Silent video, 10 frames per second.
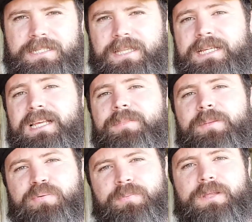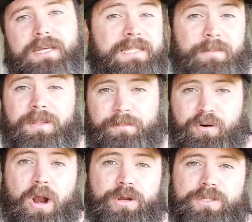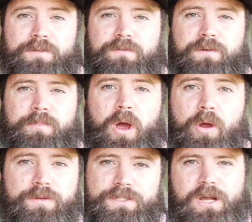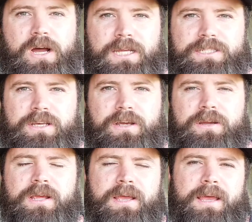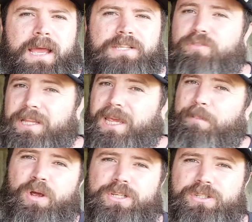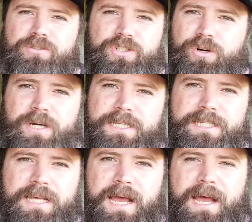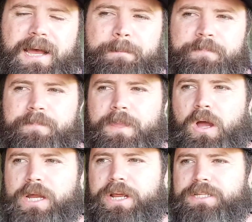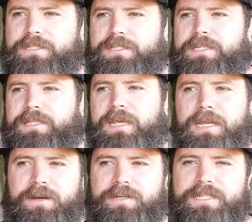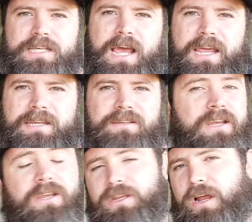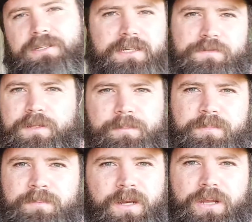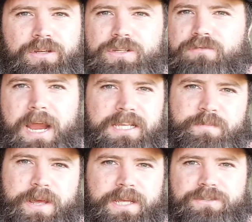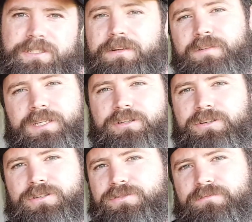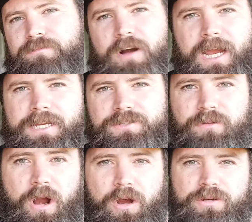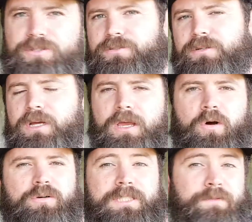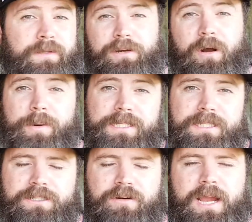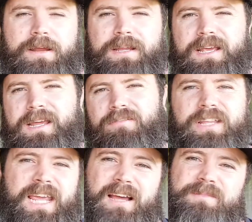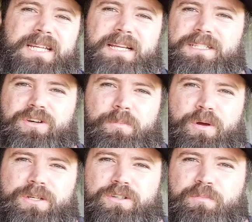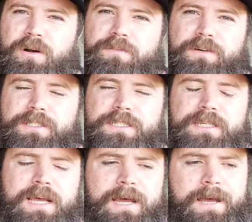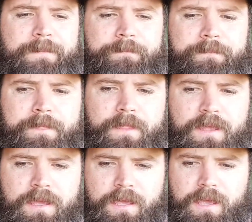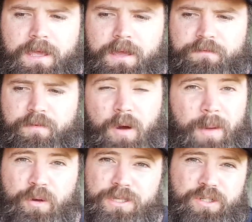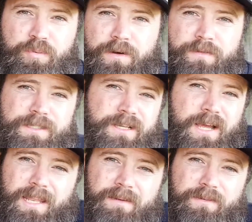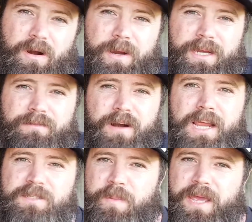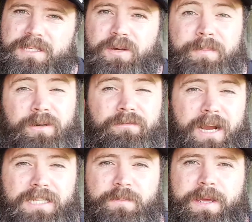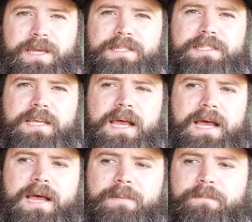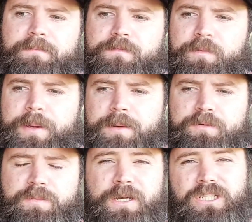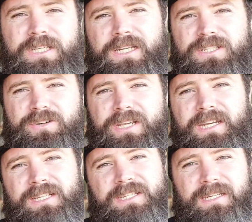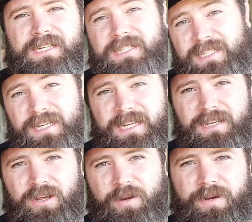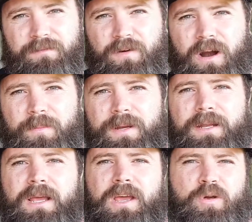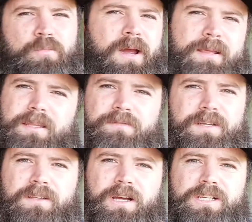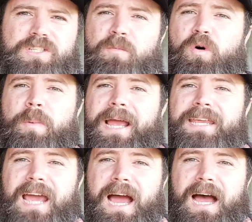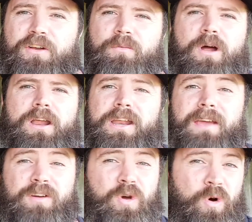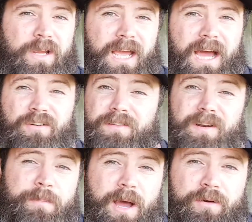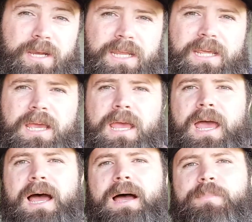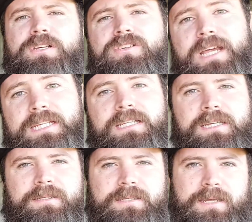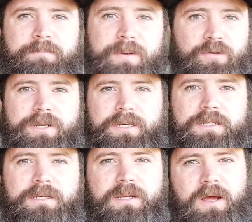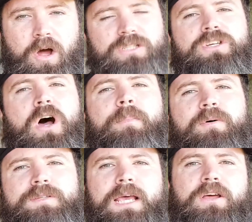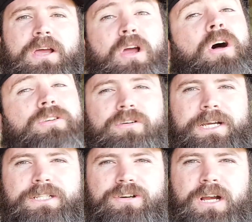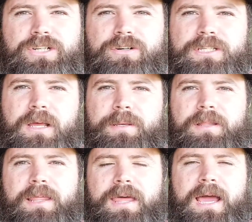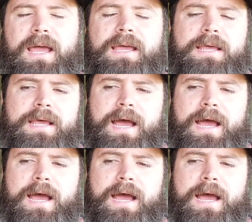So there's some of the pros for both sides. So it's really a personal choice. I don't sit here and say, definitely, use raised beds or definitely use raised rows or definitely grow into the ground. It really comes down to your personal preference. For my personal preference, I love growing in raised beds. I build raised beds for people, especially in sort of inner city, in the urban environment, who might live in like a small backyard or might only have a courtyard or even a balcony, because you easily can build in on top of, say, like a concrete structure or something like that.